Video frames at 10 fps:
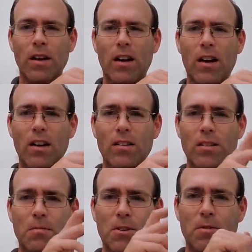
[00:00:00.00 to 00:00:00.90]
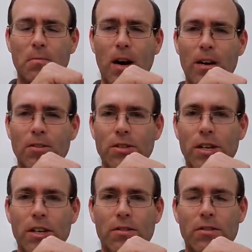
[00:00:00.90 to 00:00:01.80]
Uh, some of your milder
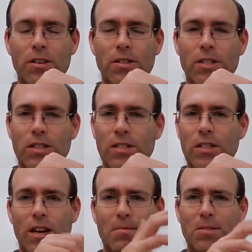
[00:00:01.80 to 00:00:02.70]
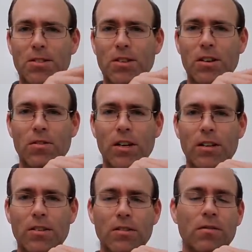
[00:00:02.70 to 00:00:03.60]
E36 setups, you don't
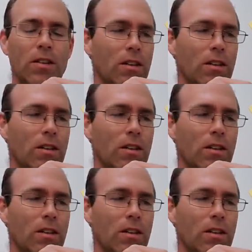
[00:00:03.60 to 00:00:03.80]
need to.